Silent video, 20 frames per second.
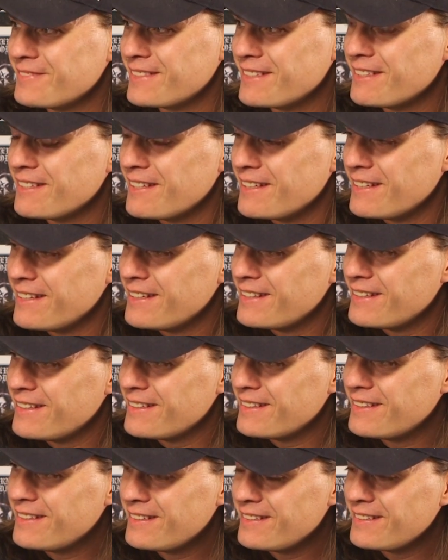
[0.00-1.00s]

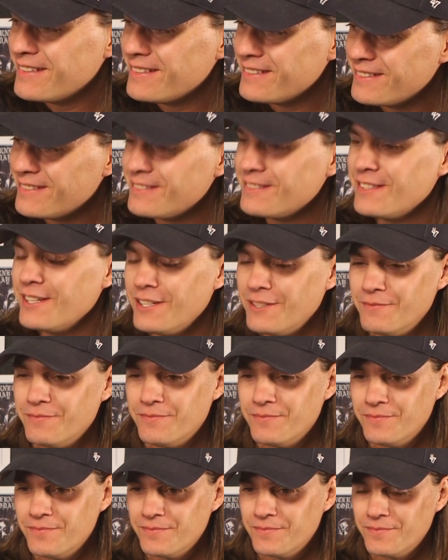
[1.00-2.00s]

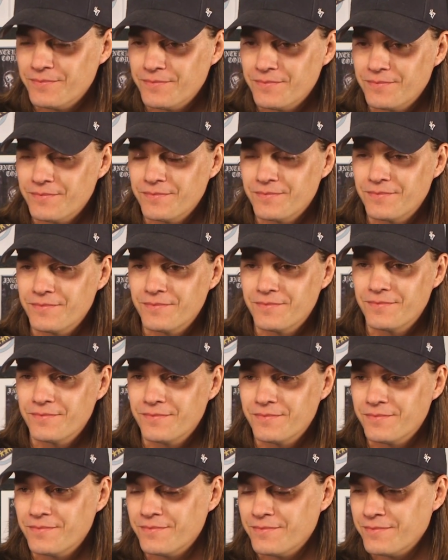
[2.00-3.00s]

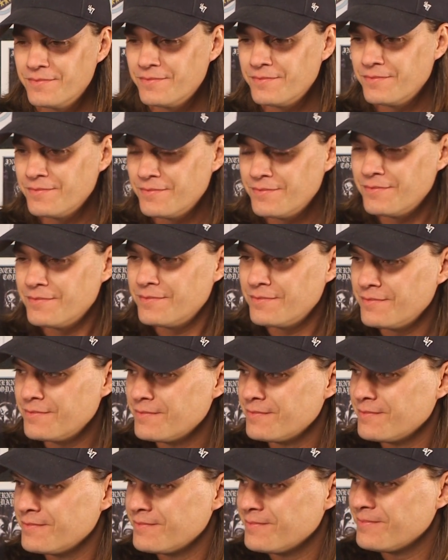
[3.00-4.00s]

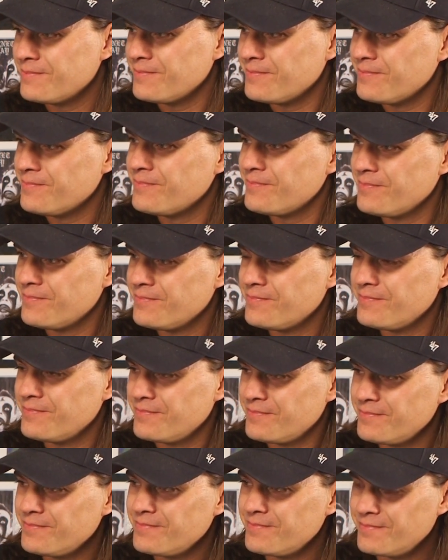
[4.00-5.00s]

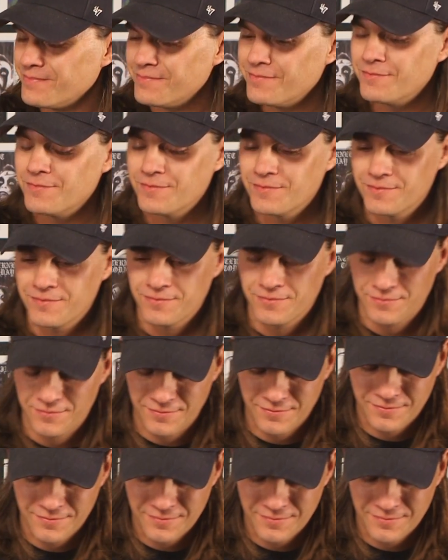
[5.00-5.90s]
(silent)